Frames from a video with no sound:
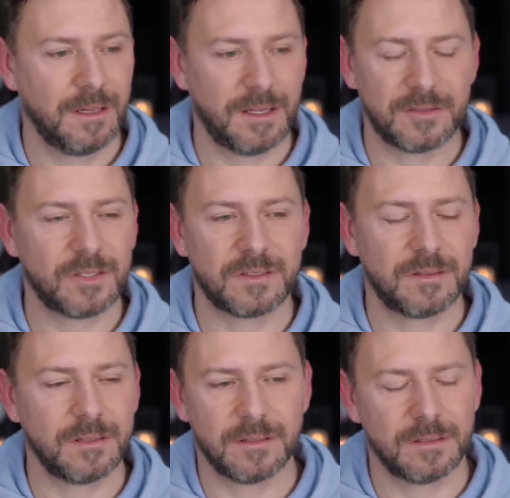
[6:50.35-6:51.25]
That's just,
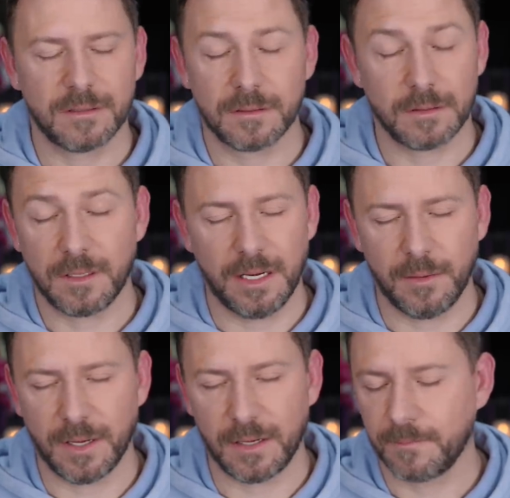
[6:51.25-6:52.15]

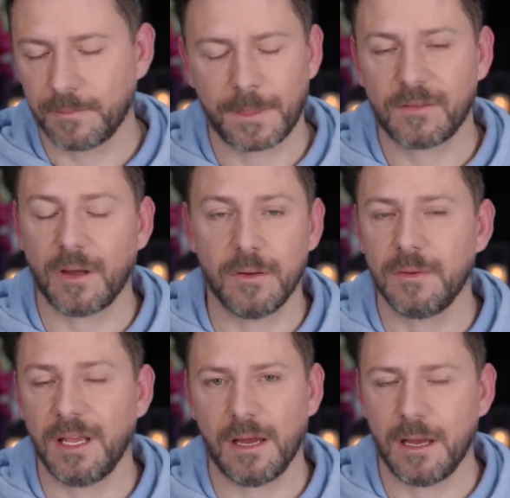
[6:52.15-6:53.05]
anyway. So
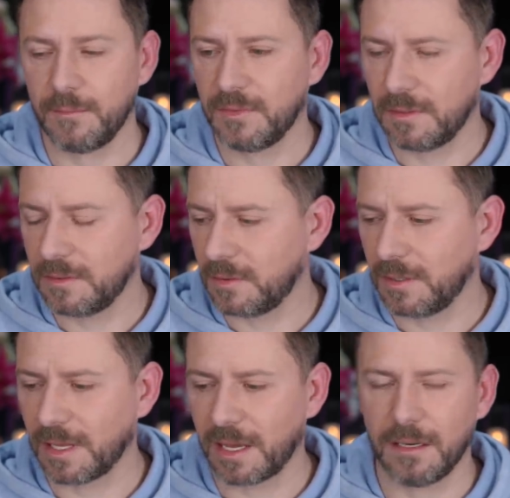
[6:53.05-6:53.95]
yeah, I'm
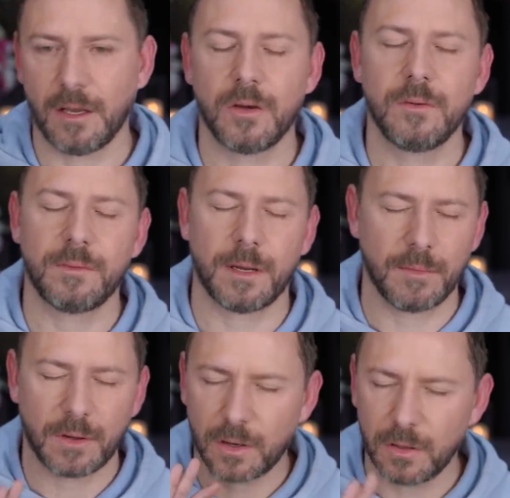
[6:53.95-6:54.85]
doing that and hope
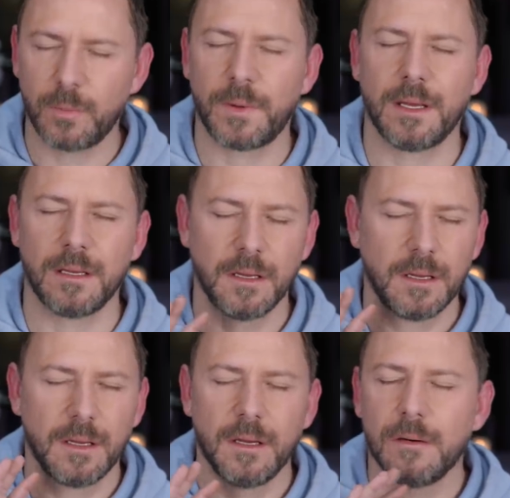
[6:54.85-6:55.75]
I'm hoping
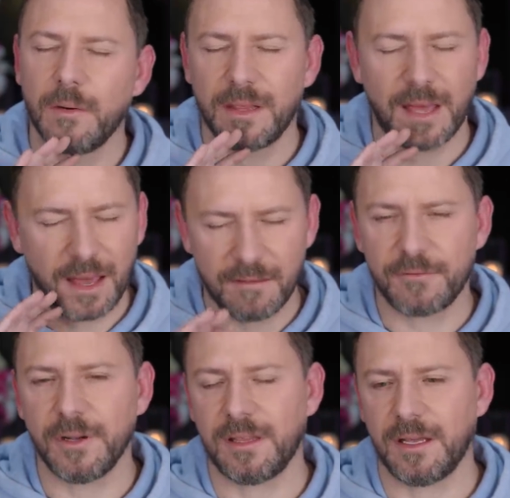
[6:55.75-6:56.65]
with
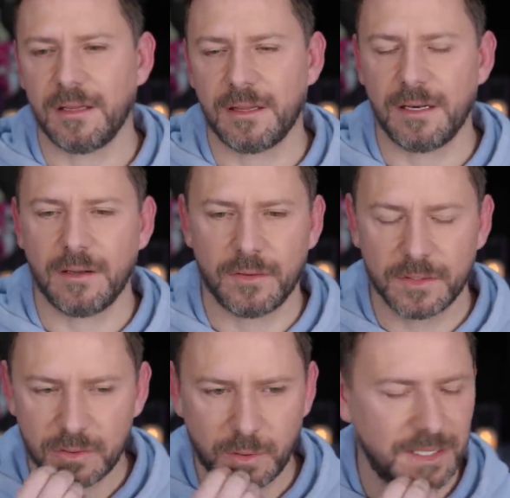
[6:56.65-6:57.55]
everything that on
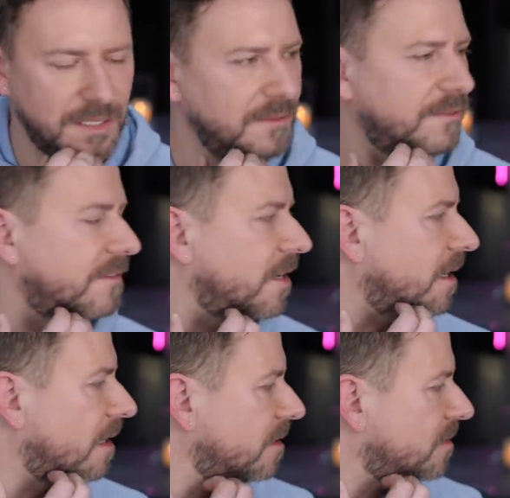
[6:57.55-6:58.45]
the
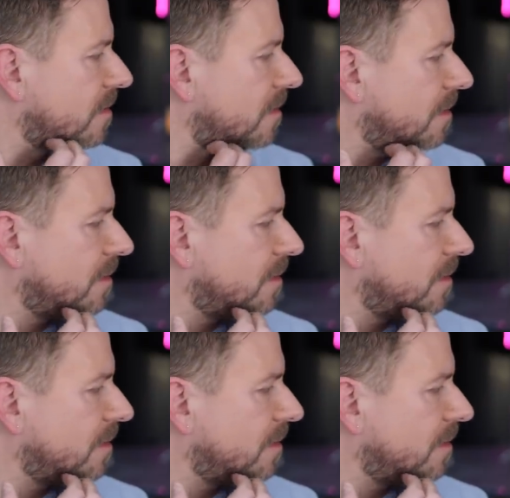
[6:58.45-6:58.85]
21st,